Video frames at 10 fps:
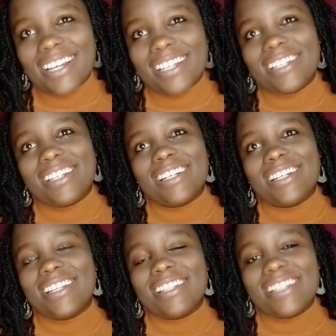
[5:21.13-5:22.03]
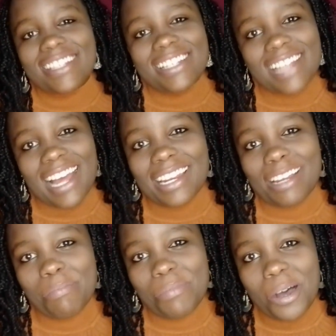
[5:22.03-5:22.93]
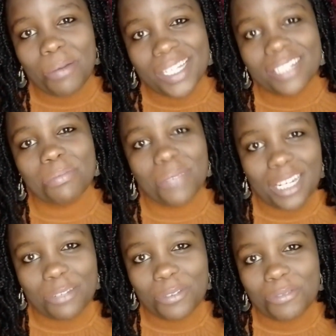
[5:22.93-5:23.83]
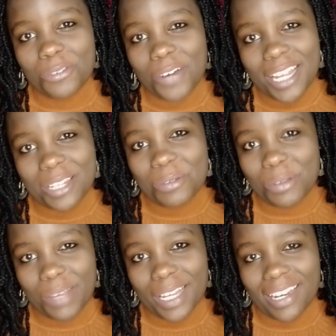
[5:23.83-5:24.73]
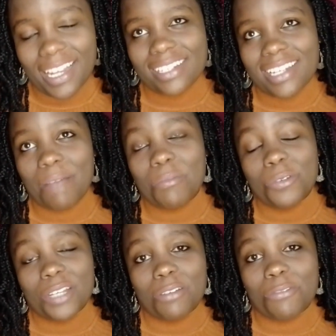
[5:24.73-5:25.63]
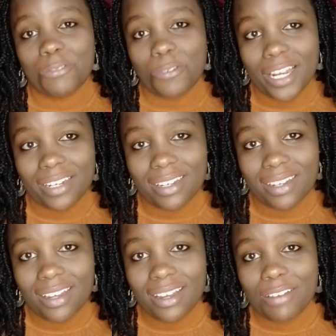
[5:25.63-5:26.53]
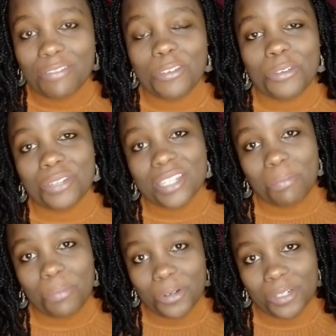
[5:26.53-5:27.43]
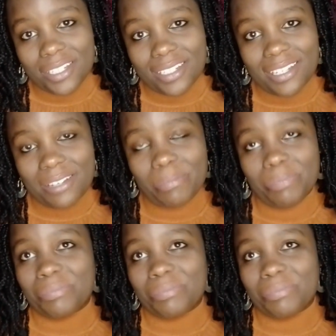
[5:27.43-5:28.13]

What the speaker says: Like, this is an empowerment platform for us women, and I'm looking forward for your support.